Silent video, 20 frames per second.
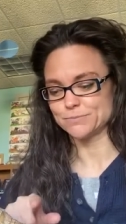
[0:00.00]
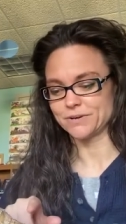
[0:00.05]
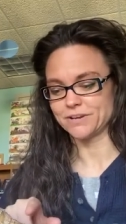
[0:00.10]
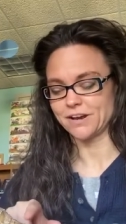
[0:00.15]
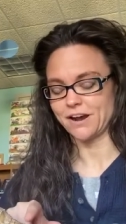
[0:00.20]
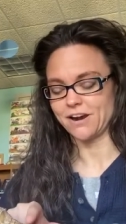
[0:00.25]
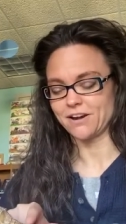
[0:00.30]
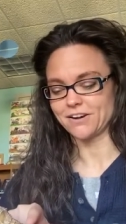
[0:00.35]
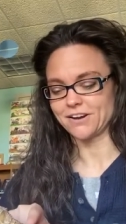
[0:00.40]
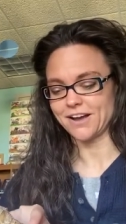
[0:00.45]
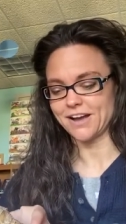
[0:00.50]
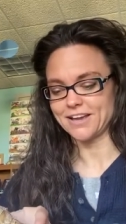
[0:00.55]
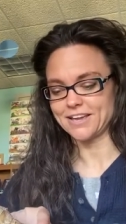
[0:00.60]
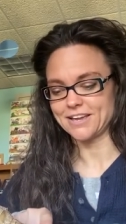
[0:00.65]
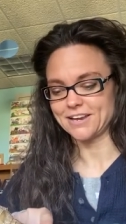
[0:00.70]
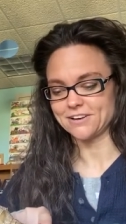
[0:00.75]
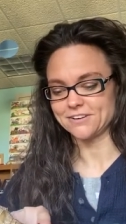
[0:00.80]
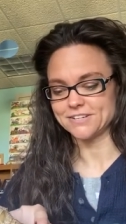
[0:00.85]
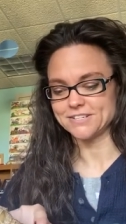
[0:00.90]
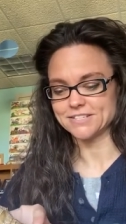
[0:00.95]
But our guy
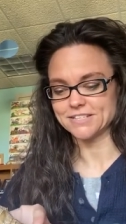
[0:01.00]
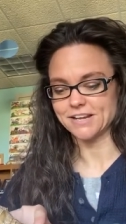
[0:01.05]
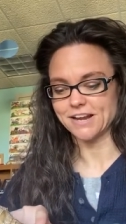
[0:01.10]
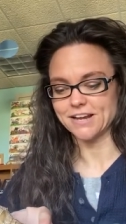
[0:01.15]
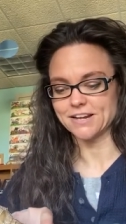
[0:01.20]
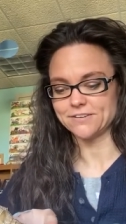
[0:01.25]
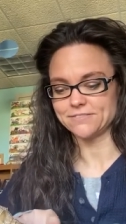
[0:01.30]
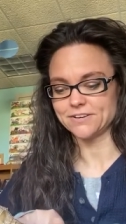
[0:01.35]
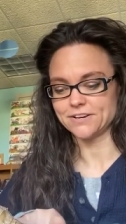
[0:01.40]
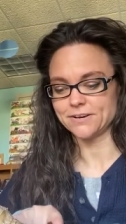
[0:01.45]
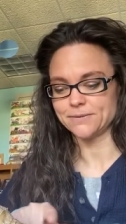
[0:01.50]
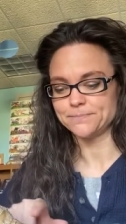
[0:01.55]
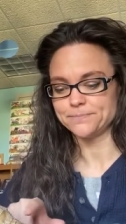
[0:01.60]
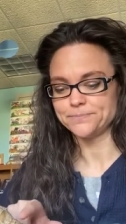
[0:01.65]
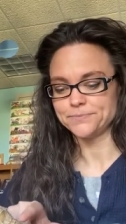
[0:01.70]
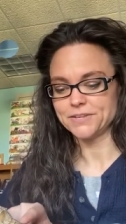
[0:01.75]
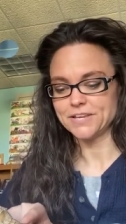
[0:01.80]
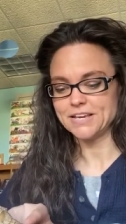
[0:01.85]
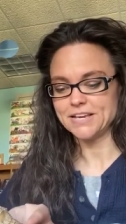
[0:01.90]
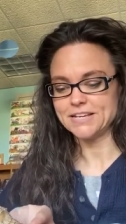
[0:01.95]
here, he's kind of a,
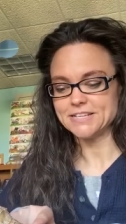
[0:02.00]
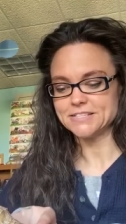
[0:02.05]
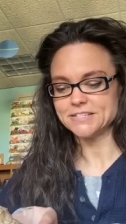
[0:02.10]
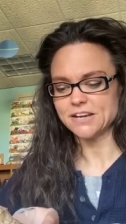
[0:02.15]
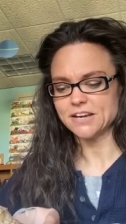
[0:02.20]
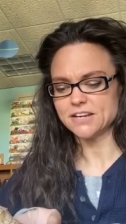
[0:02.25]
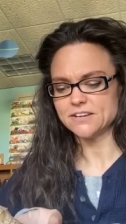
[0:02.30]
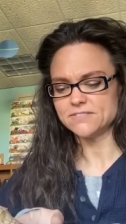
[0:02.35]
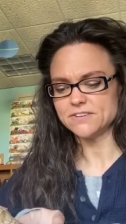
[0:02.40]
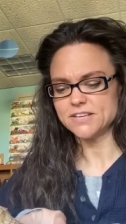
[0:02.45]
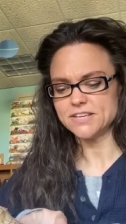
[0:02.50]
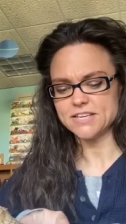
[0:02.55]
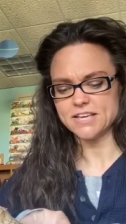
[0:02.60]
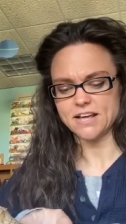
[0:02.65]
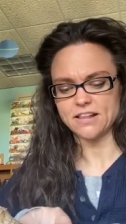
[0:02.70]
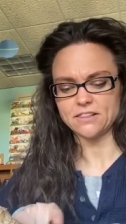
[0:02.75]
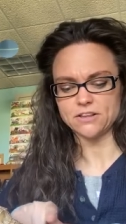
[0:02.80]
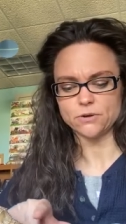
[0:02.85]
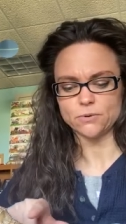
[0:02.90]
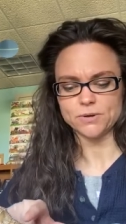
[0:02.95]
he's kind of a
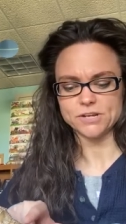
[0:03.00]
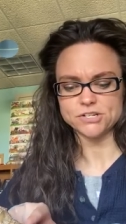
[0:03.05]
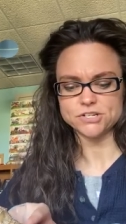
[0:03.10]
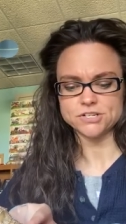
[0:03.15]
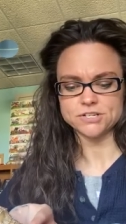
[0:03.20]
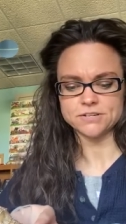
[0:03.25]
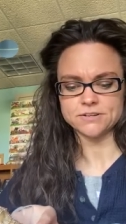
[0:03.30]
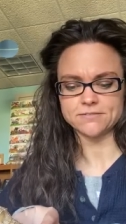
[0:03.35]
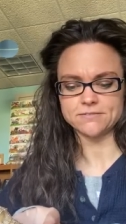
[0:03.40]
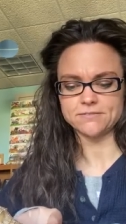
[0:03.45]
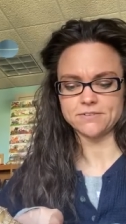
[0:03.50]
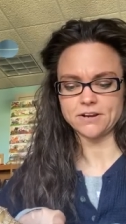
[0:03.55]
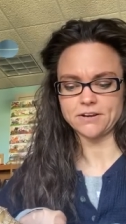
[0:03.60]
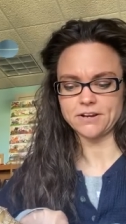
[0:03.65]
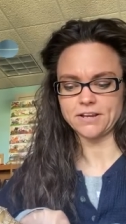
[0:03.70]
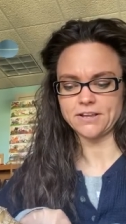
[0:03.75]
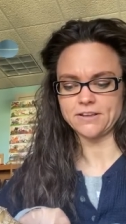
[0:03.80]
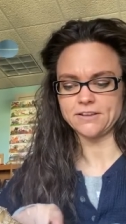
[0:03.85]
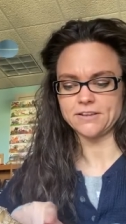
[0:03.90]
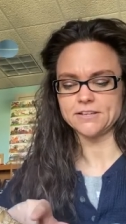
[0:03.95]
yellowish,
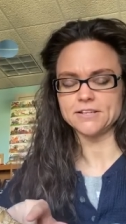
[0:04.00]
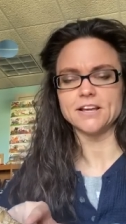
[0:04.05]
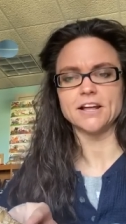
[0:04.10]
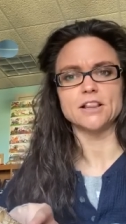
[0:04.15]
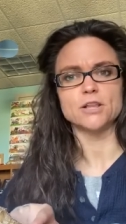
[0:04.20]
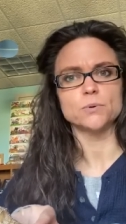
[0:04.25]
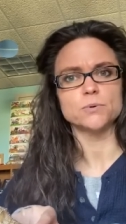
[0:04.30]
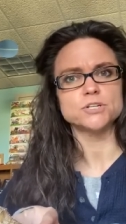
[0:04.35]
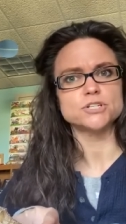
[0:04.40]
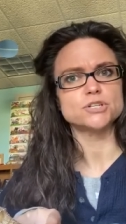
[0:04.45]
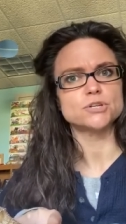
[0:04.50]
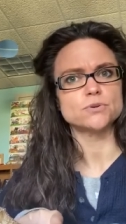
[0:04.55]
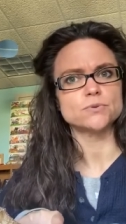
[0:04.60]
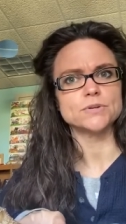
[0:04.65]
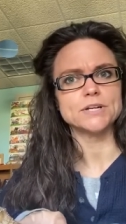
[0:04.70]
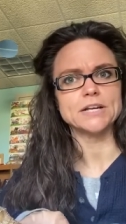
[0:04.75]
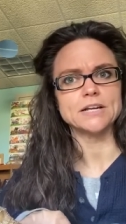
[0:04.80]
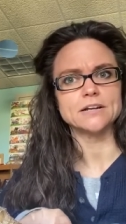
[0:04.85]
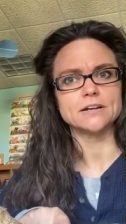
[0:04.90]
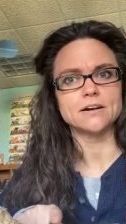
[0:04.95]
very yellowish
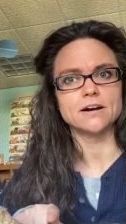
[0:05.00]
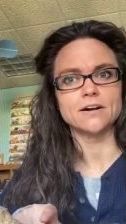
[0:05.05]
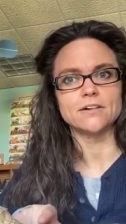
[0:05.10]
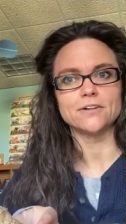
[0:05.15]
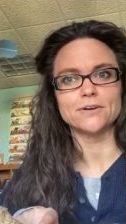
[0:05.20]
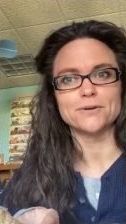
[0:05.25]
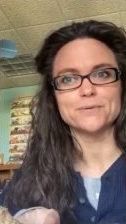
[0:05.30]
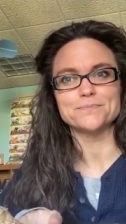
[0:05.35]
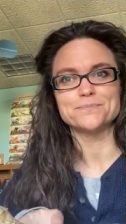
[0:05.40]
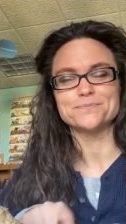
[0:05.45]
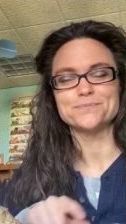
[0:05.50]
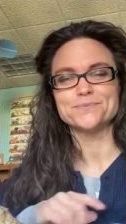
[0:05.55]
green color.